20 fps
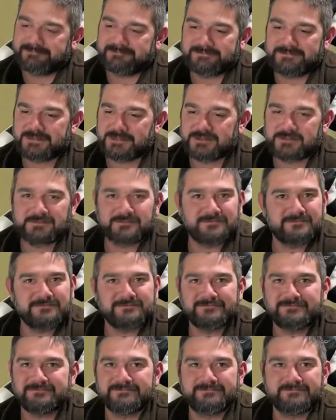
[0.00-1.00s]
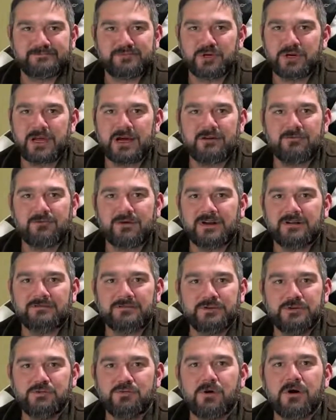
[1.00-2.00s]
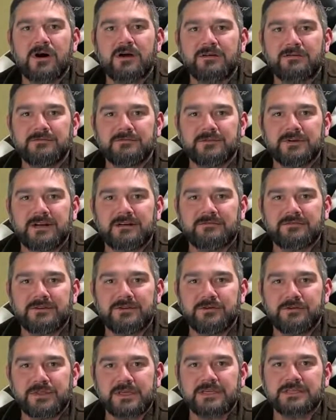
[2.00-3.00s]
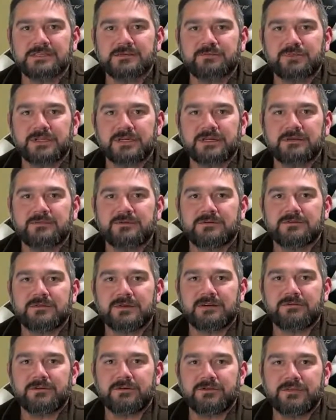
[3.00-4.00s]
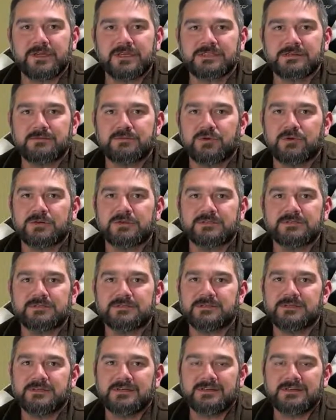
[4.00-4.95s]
just put out whatever you want, whatever you think is applicable, whatever you think is important,